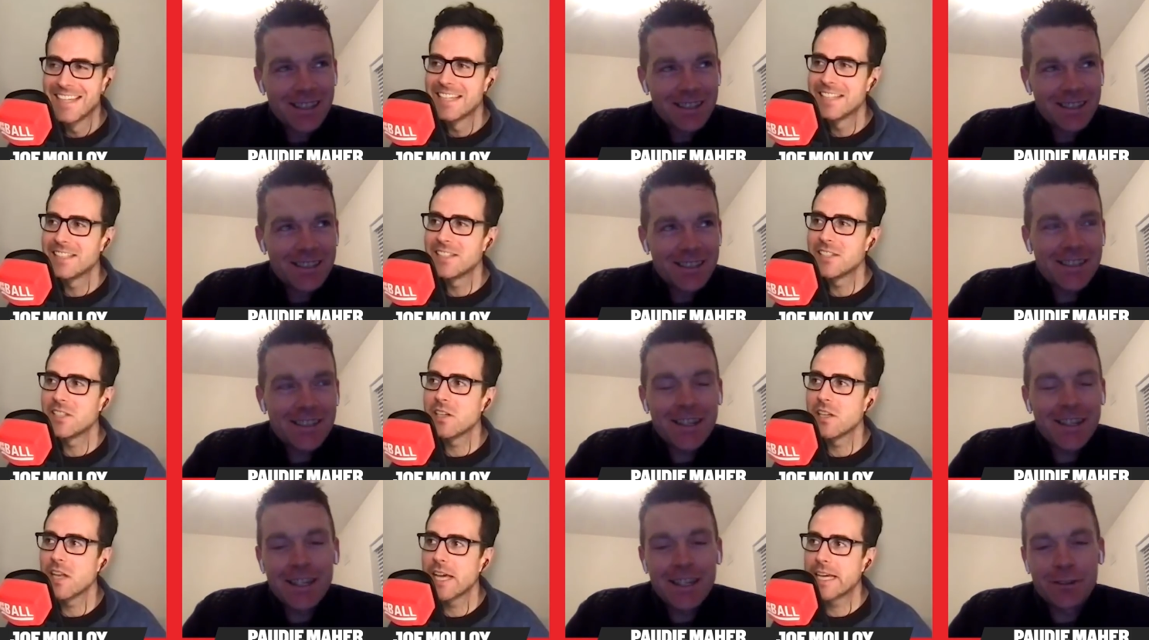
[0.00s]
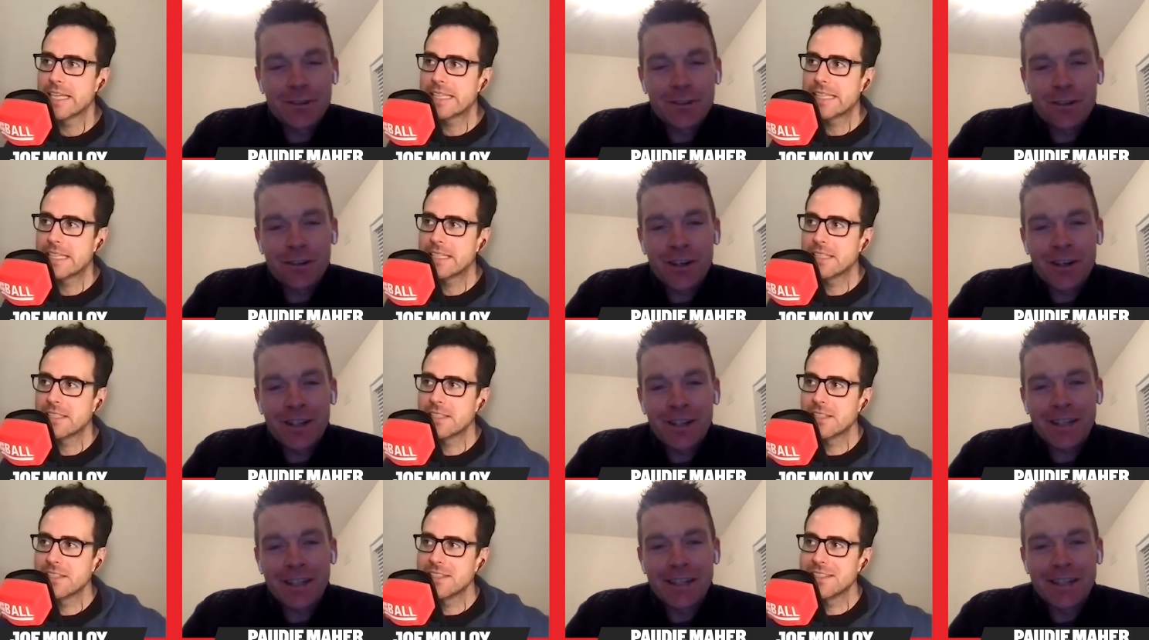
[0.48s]
Speaker 1: Just kind of like
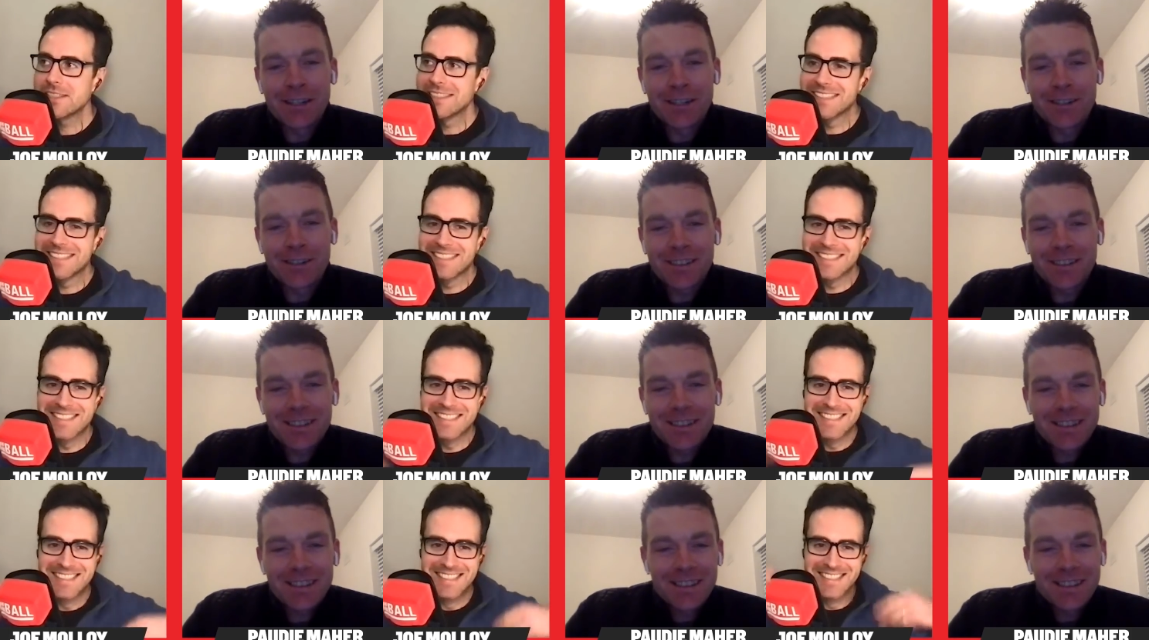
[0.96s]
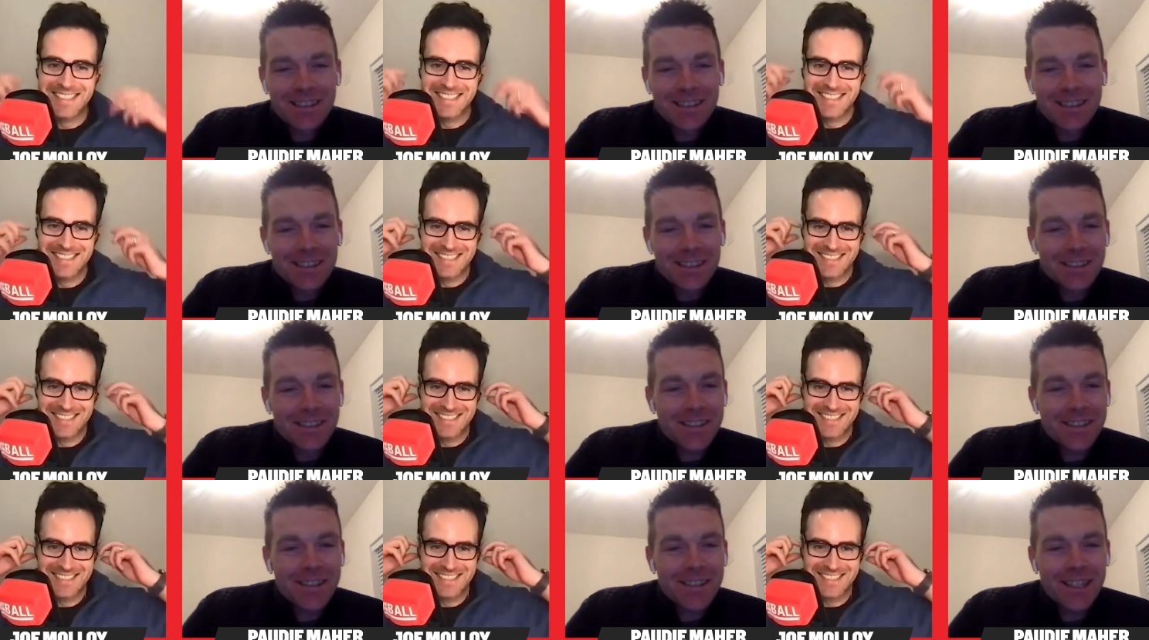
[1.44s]
ironic that? now.
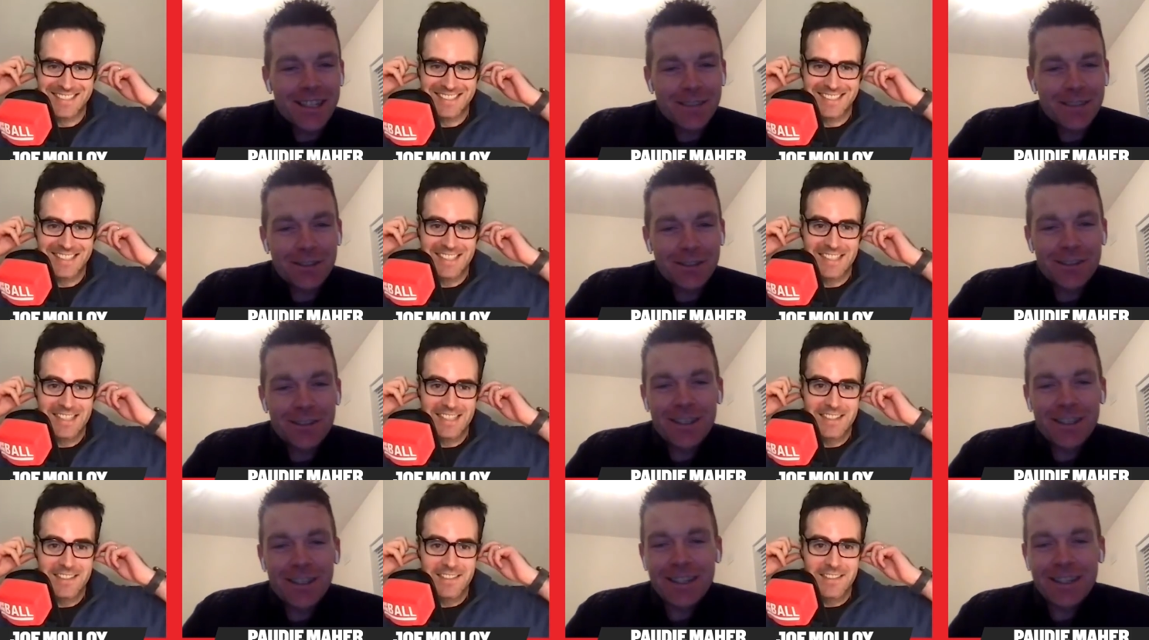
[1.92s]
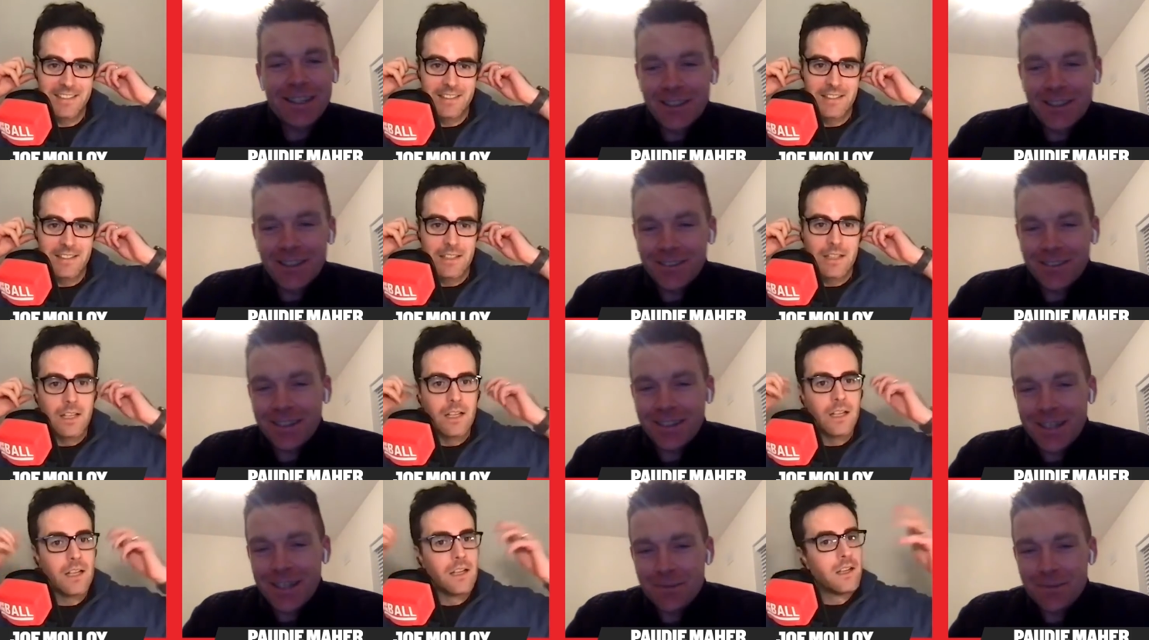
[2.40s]
Just kind of ironic now that
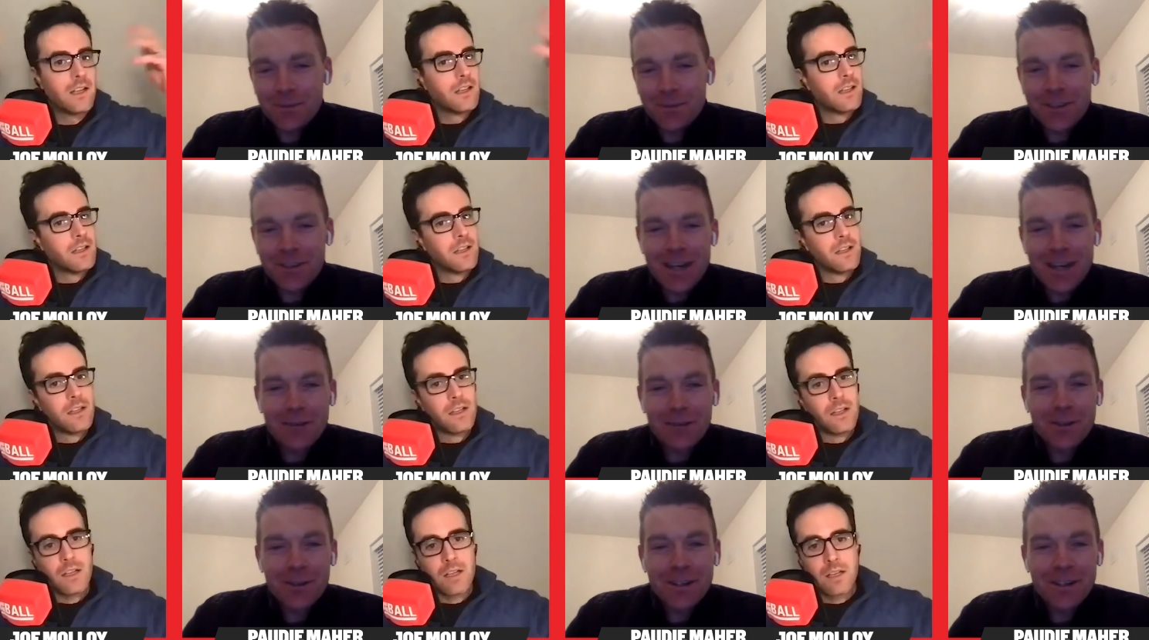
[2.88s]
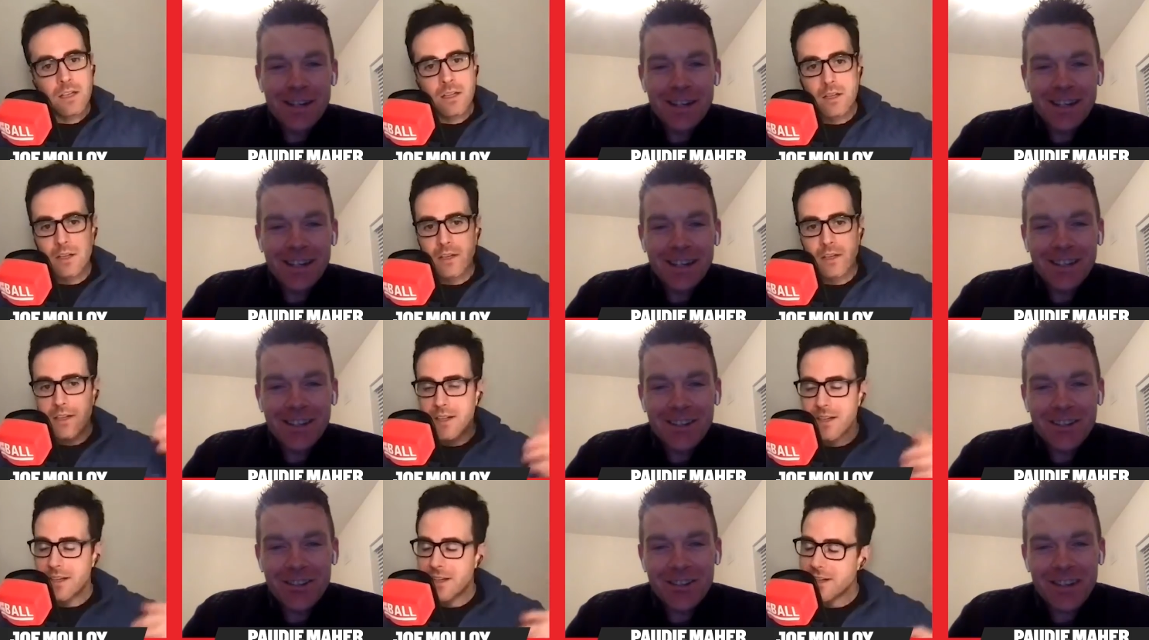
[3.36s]
I'm retiring with a neck
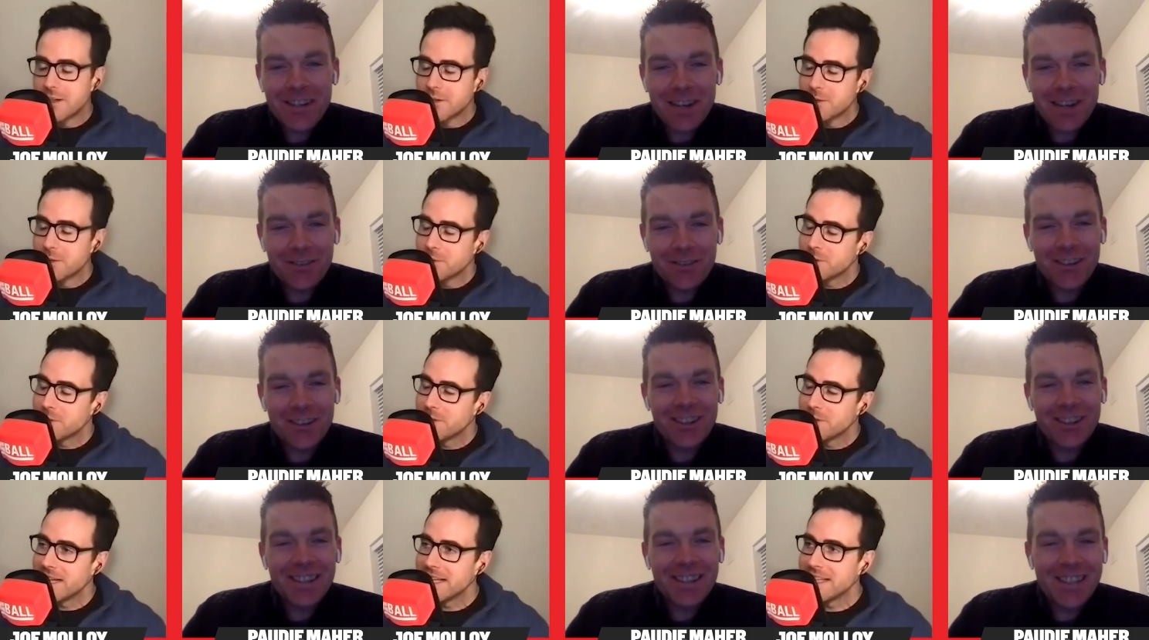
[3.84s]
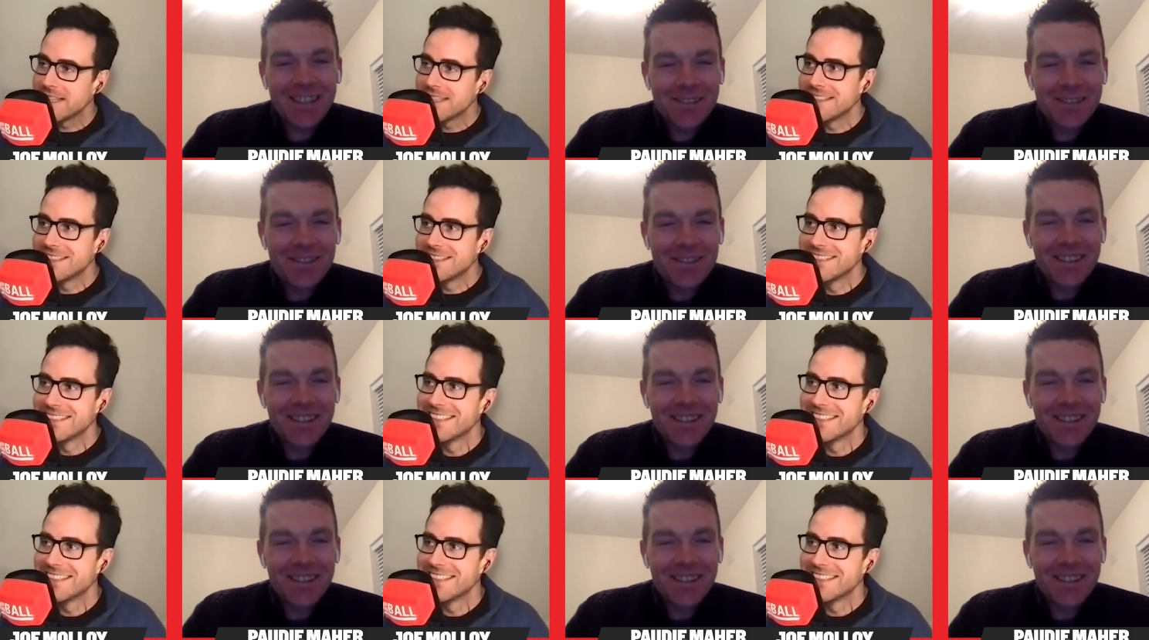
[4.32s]
injury after all them.